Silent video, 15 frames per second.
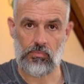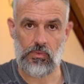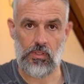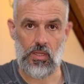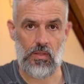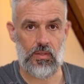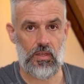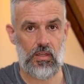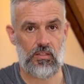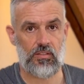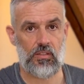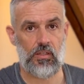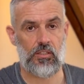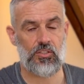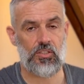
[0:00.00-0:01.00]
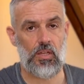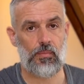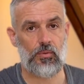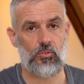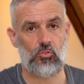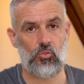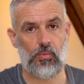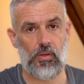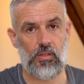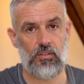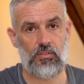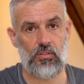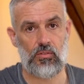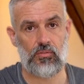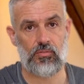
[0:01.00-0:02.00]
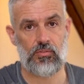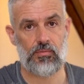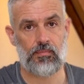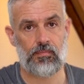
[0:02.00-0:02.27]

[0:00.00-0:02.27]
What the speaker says: And the exhalation happens all by itself.